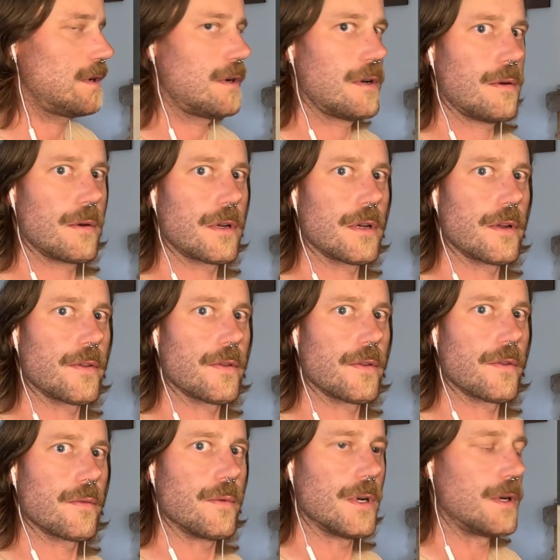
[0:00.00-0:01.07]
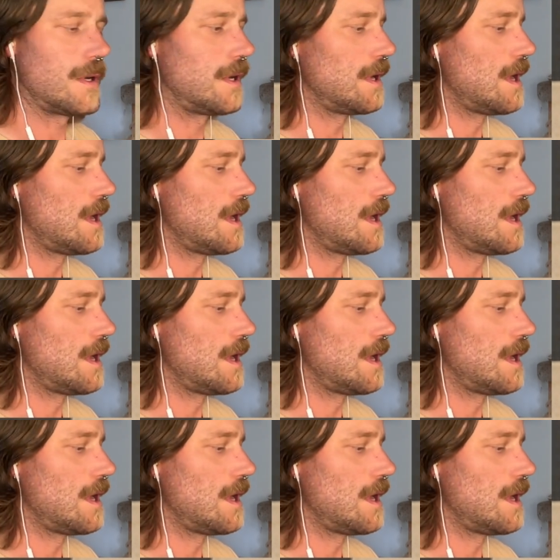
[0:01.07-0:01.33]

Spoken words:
Oh my god, it's so small.